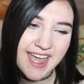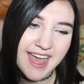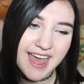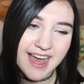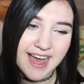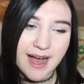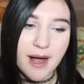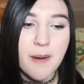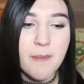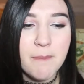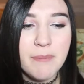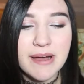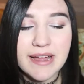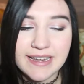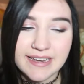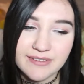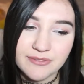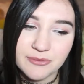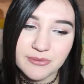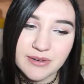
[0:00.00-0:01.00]
Yeah,
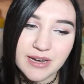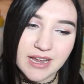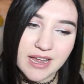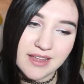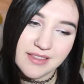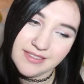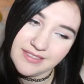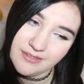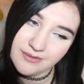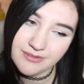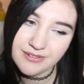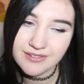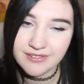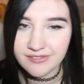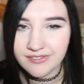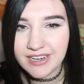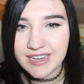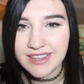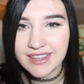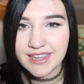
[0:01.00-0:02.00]
but
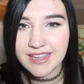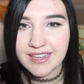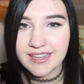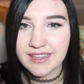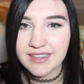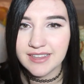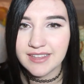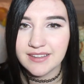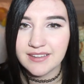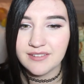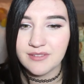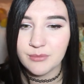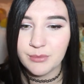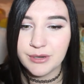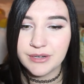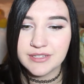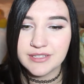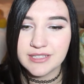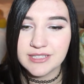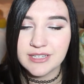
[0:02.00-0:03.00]
really,
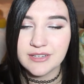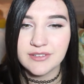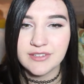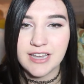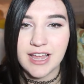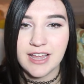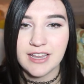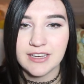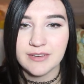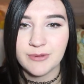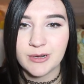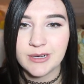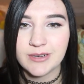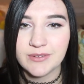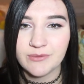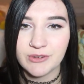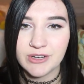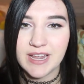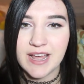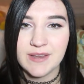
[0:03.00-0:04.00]

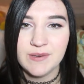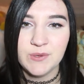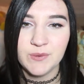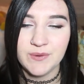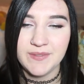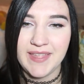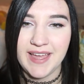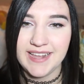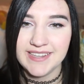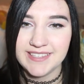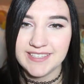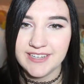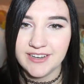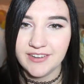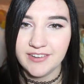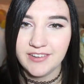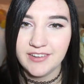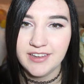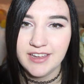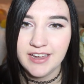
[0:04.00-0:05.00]
we're not doing that
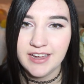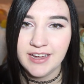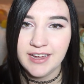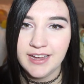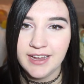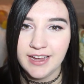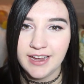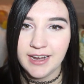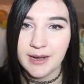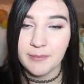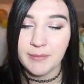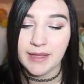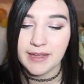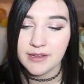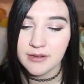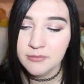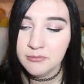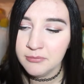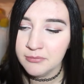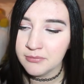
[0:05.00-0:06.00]
still. And I'm
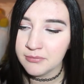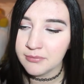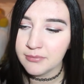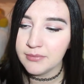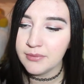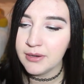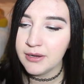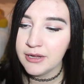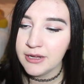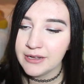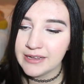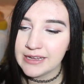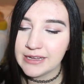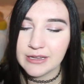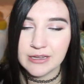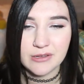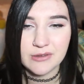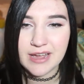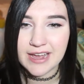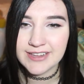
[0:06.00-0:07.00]
like,
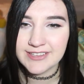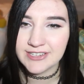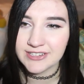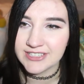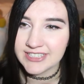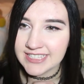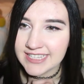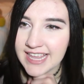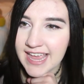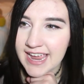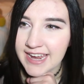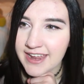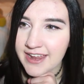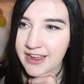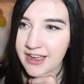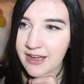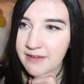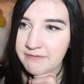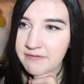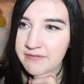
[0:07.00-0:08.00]
you guys are
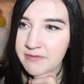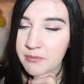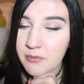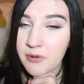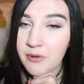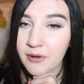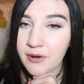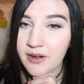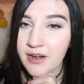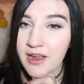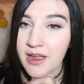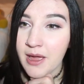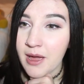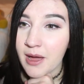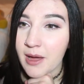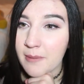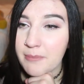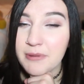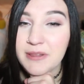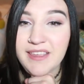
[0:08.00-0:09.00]
slacking off even more.
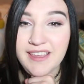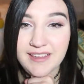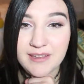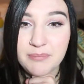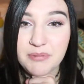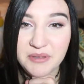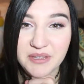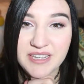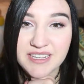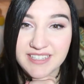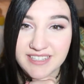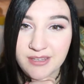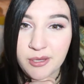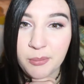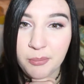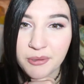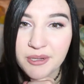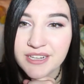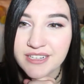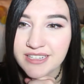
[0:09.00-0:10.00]
Please
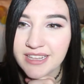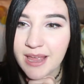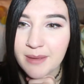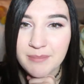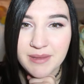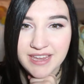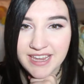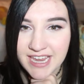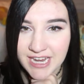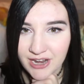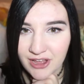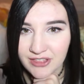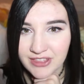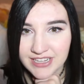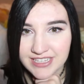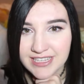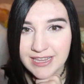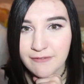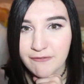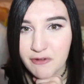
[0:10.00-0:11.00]
let me in on
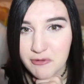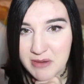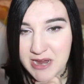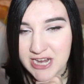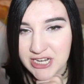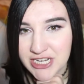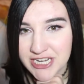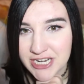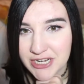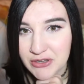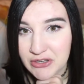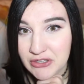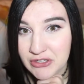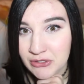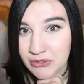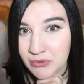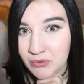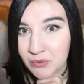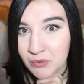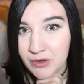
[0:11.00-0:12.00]
this information.
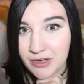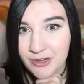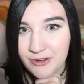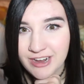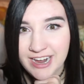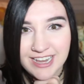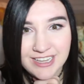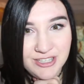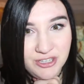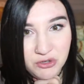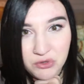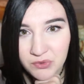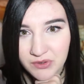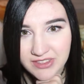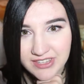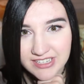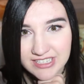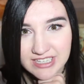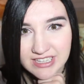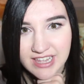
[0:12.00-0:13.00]
So what do you guys do
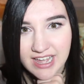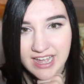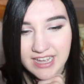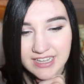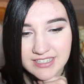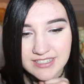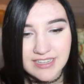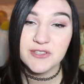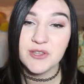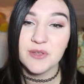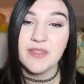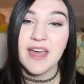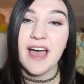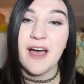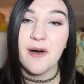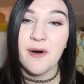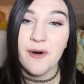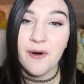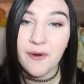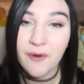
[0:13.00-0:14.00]
in this class? So
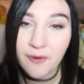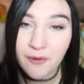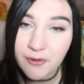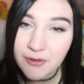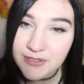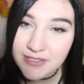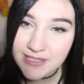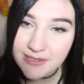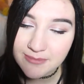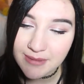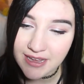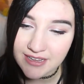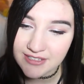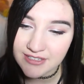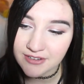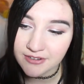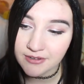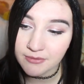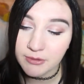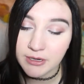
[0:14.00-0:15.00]
that whole
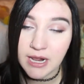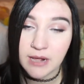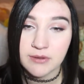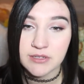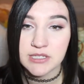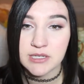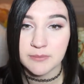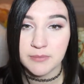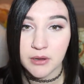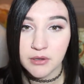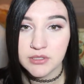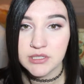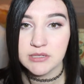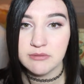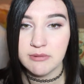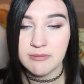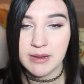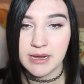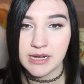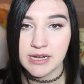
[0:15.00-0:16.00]
semester, when I was supposed to
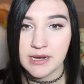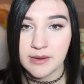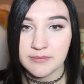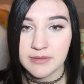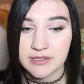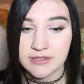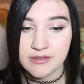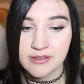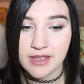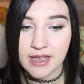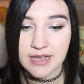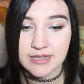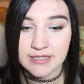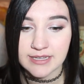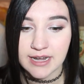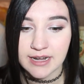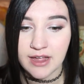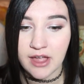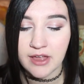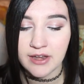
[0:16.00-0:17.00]
be making up this class
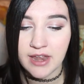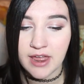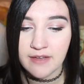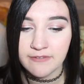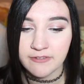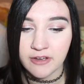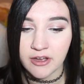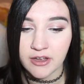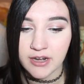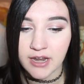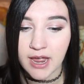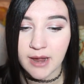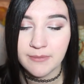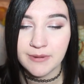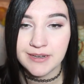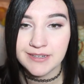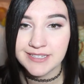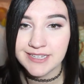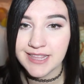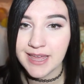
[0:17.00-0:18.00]
that I got an F on, I
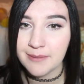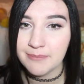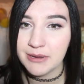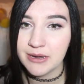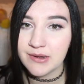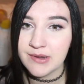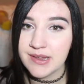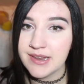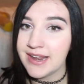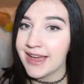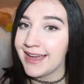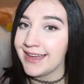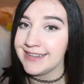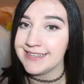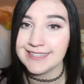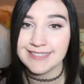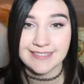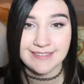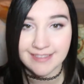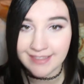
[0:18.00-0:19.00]
went into that period, I
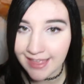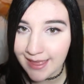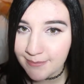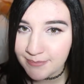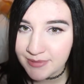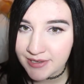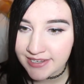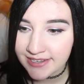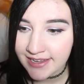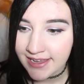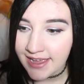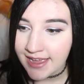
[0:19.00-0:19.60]
slept,